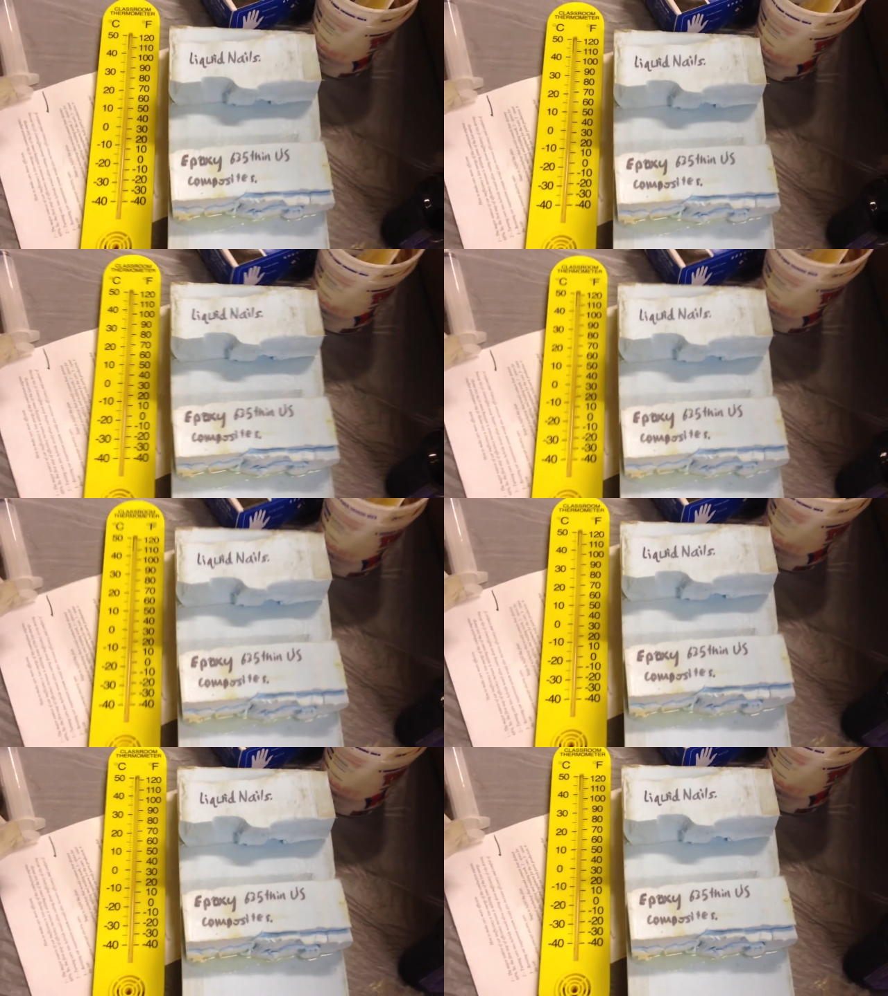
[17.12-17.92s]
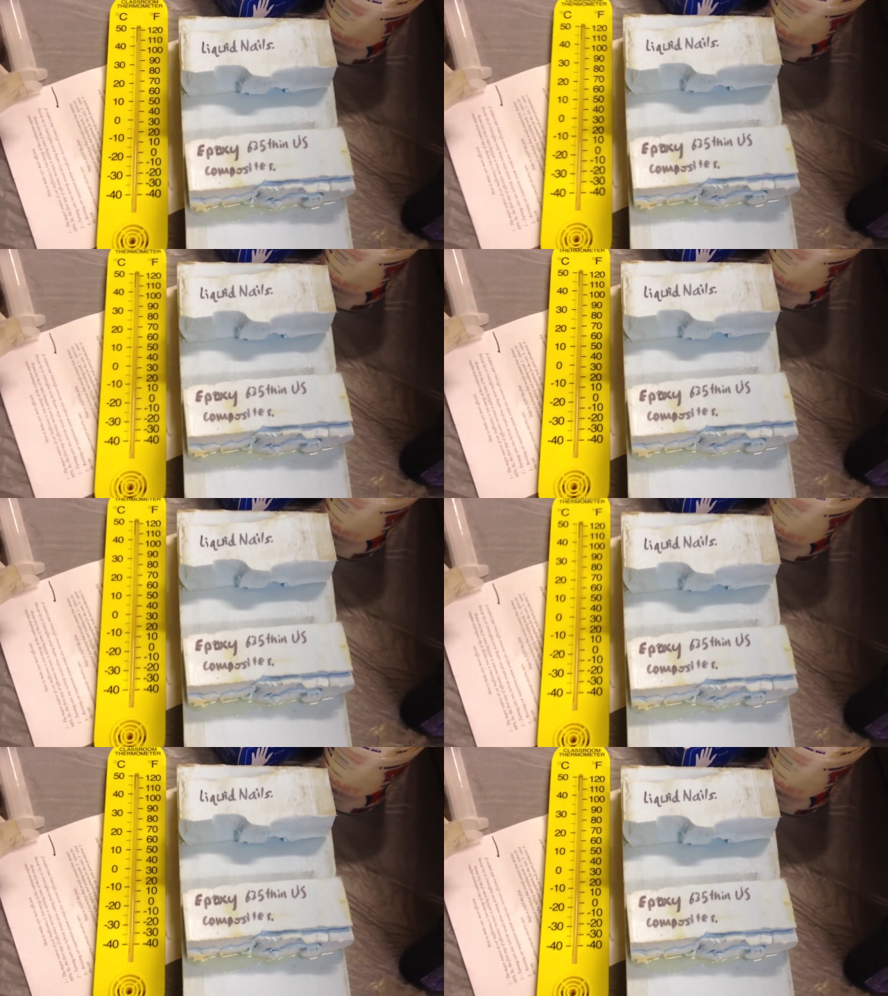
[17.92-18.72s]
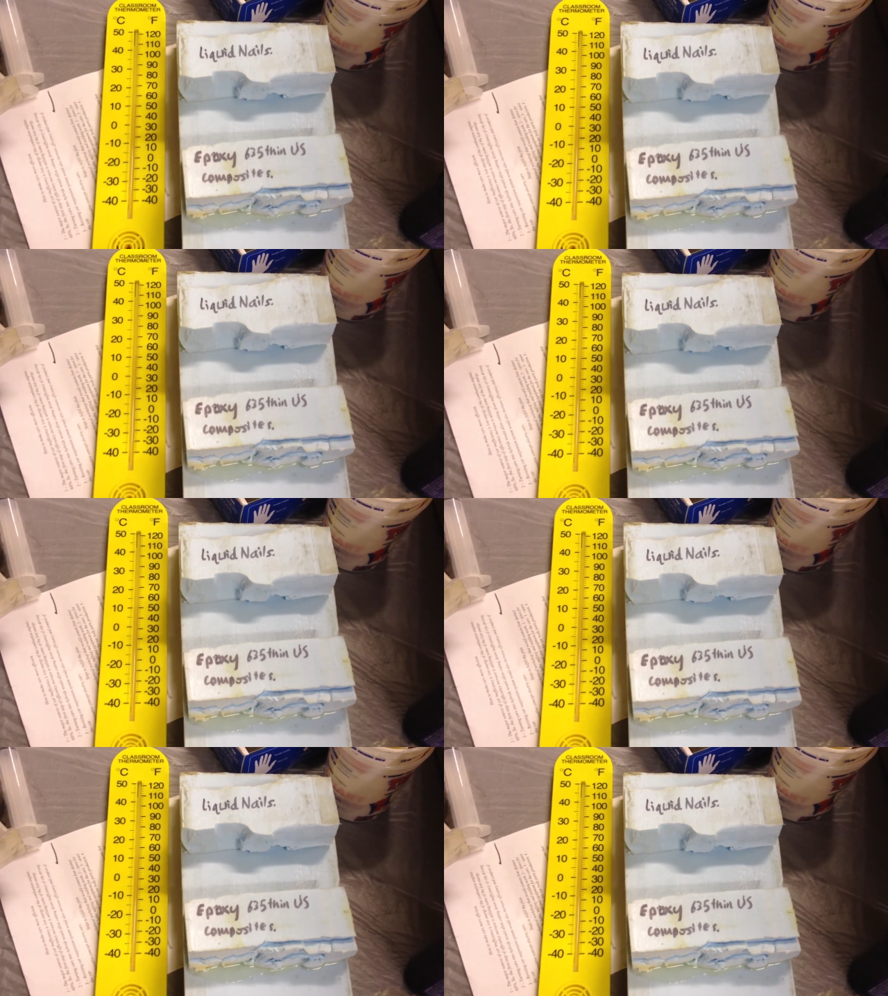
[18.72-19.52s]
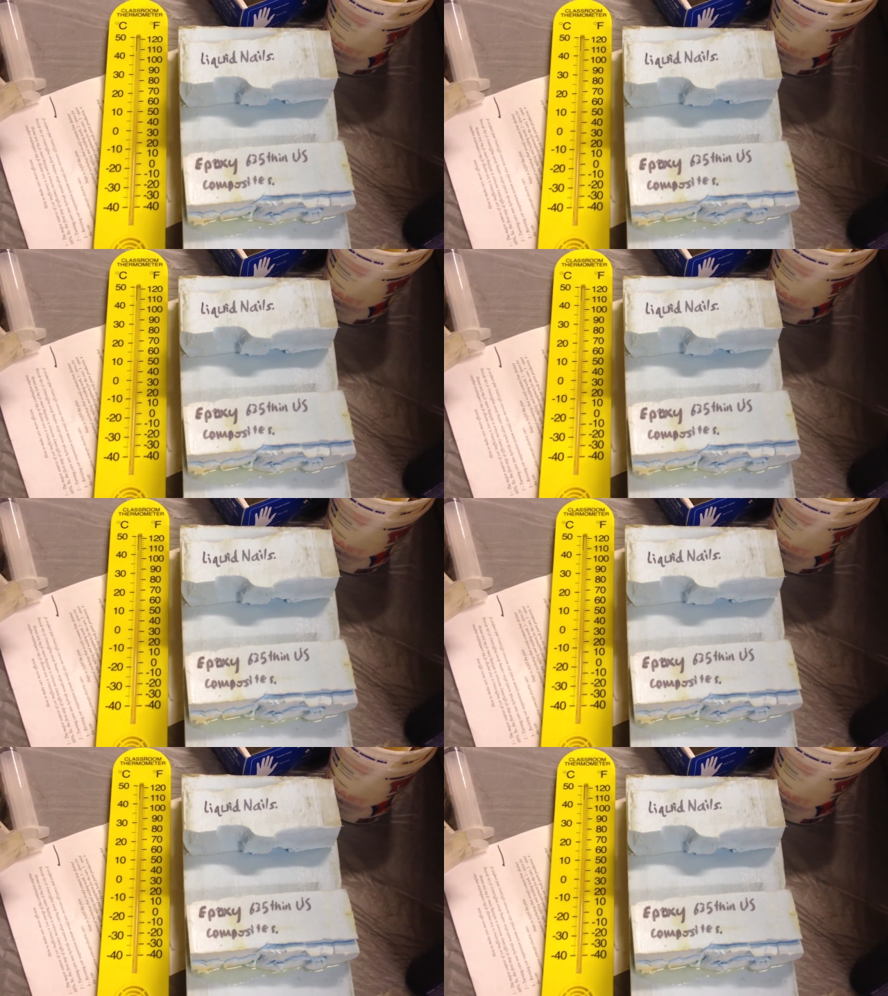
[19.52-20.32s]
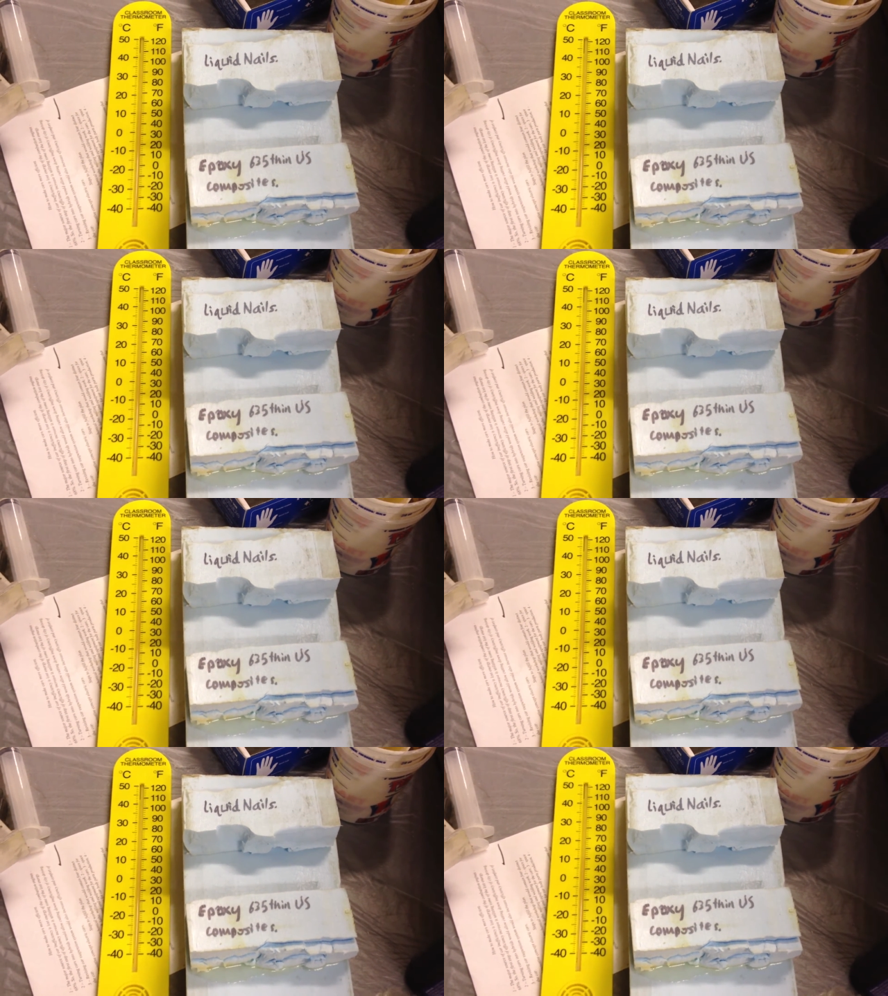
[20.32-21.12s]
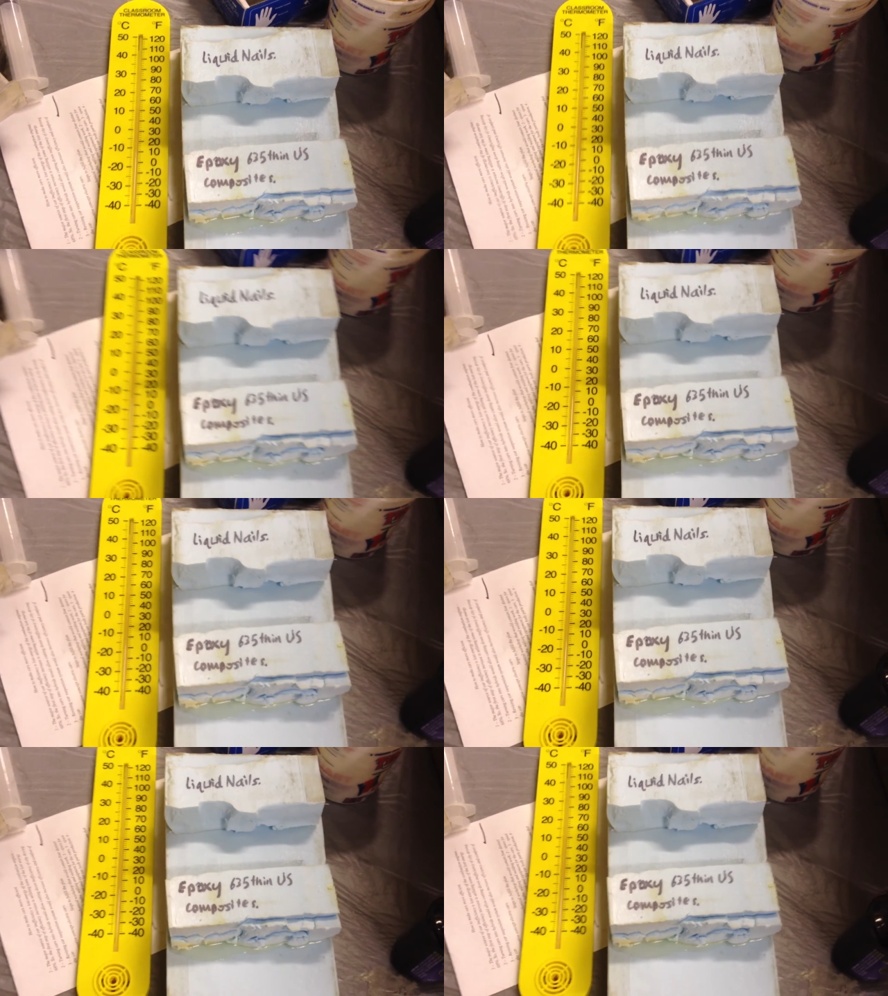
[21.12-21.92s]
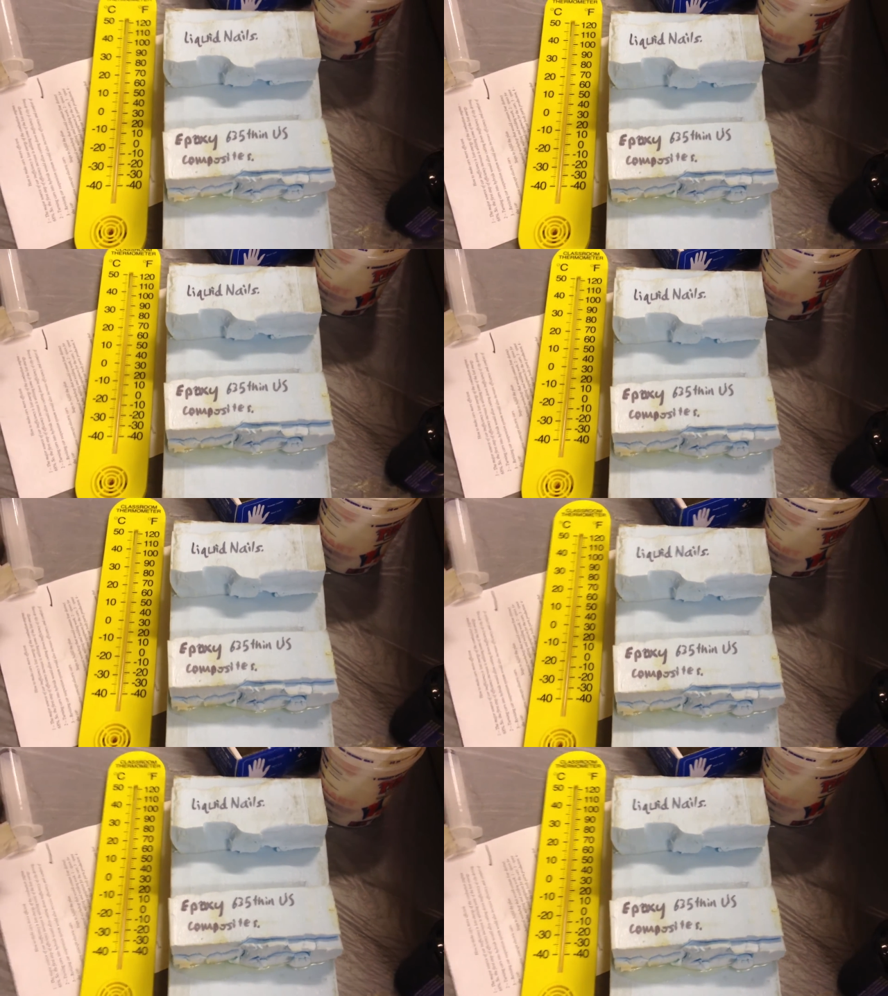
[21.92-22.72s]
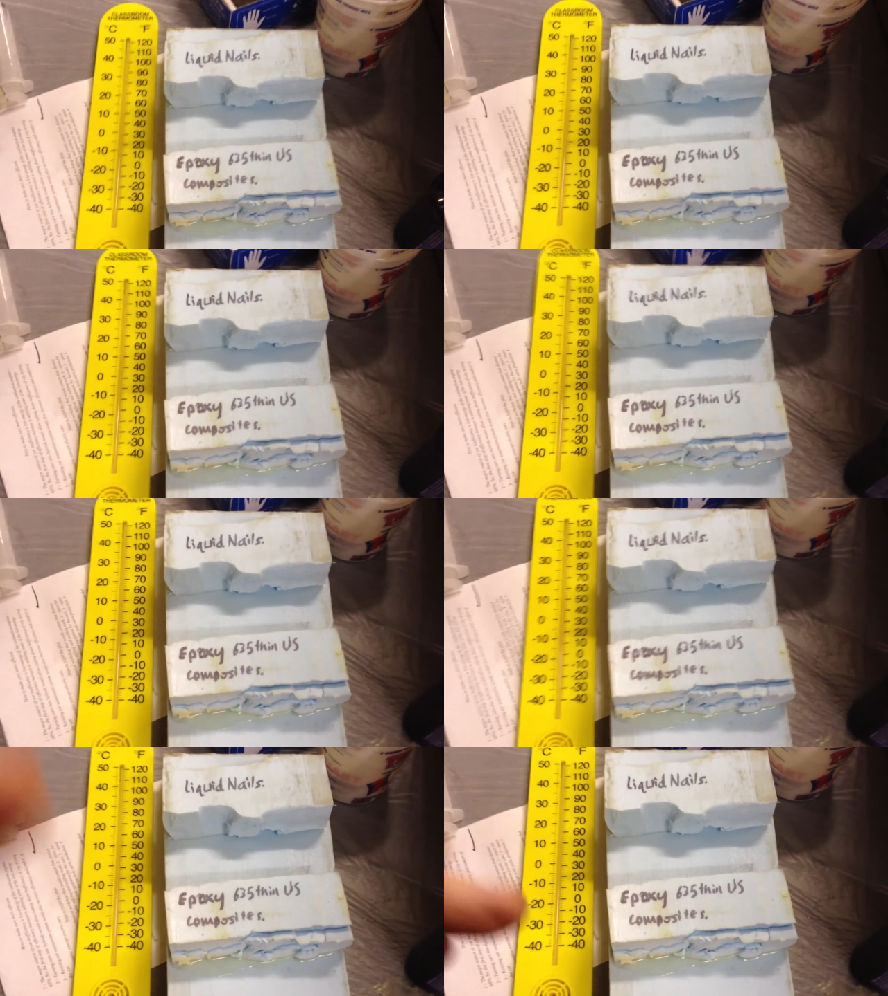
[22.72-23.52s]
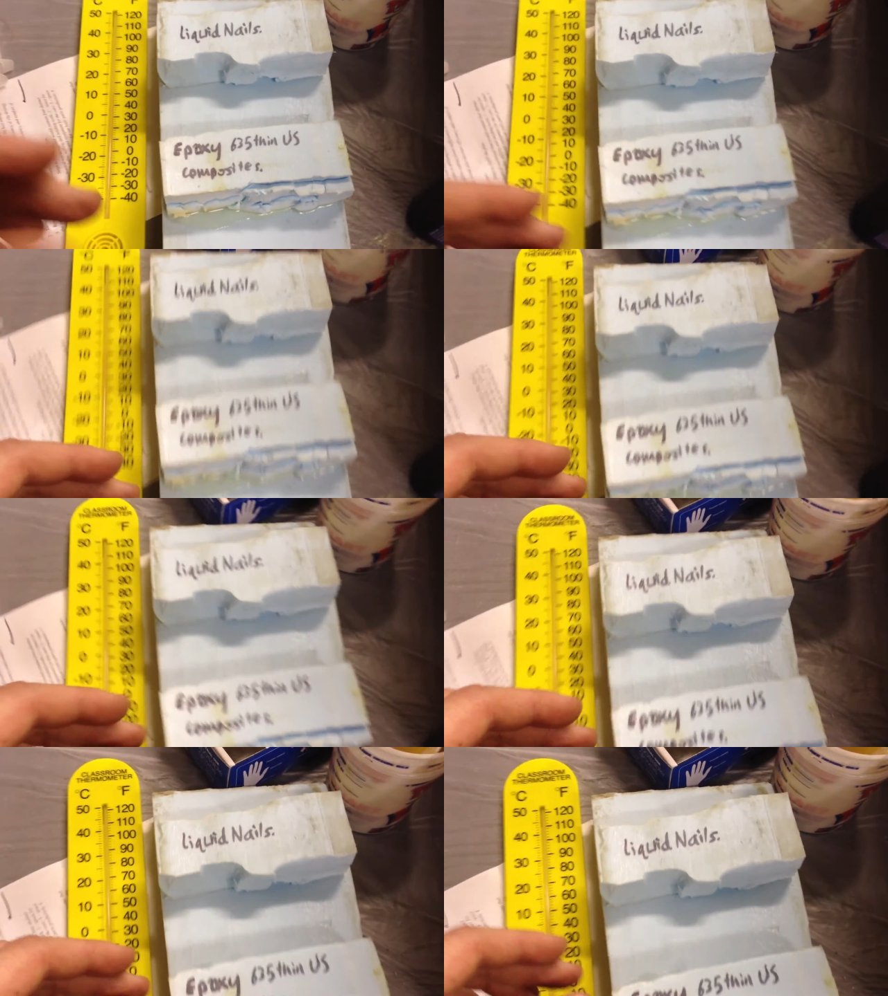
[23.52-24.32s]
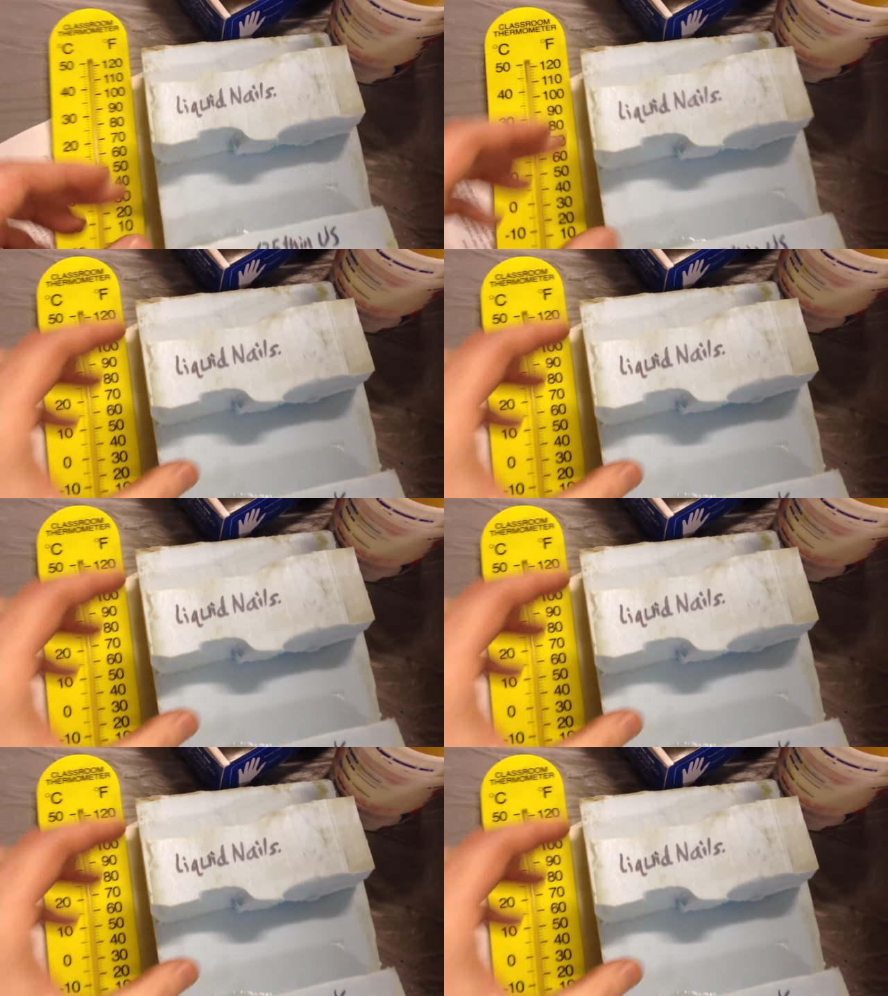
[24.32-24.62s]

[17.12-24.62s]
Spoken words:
[unreadable: no face in view]